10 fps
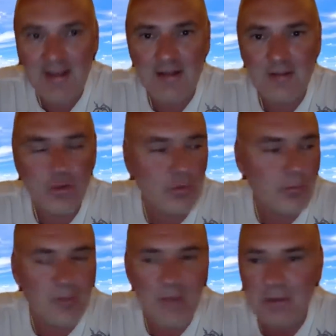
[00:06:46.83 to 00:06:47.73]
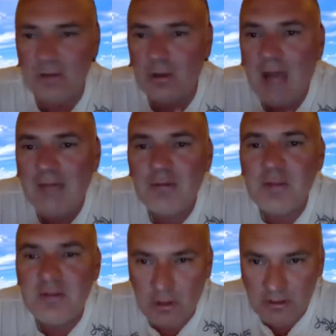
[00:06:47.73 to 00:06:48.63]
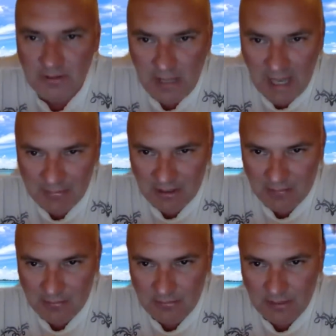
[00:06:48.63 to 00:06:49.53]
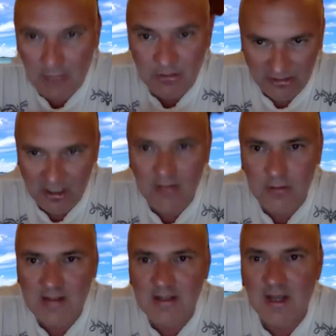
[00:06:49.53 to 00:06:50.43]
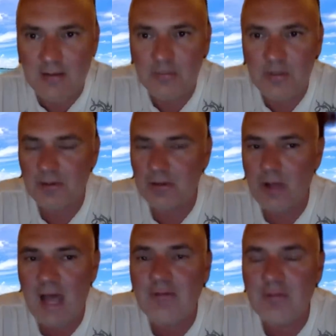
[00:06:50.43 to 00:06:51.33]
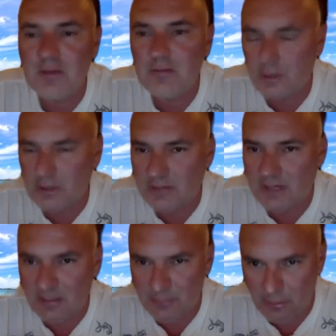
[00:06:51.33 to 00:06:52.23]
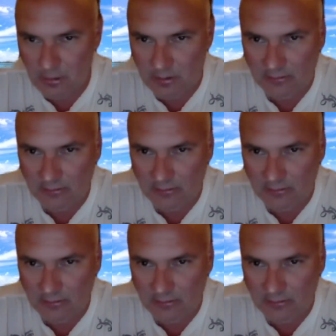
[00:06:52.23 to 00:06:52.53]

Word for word: You people don't have to be in front of the laptop like we're sitting right now. People don't have to be in front of the computers.